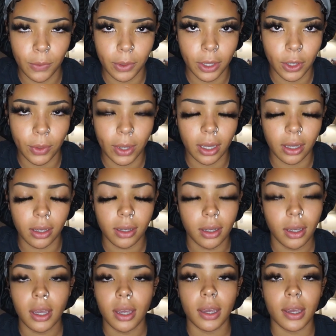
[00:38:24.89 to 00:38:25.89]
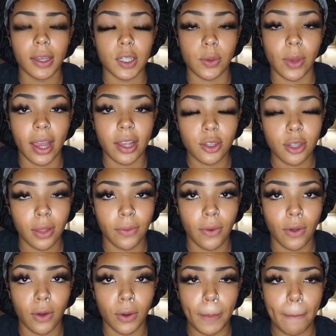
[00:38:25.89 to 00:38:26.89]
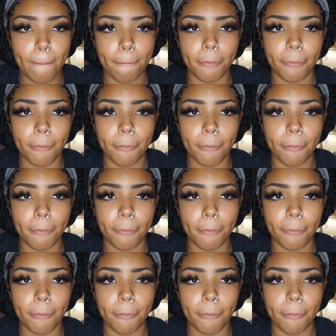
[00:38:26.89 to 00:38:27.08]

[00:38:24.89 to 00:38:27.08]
really quick so i answered the phone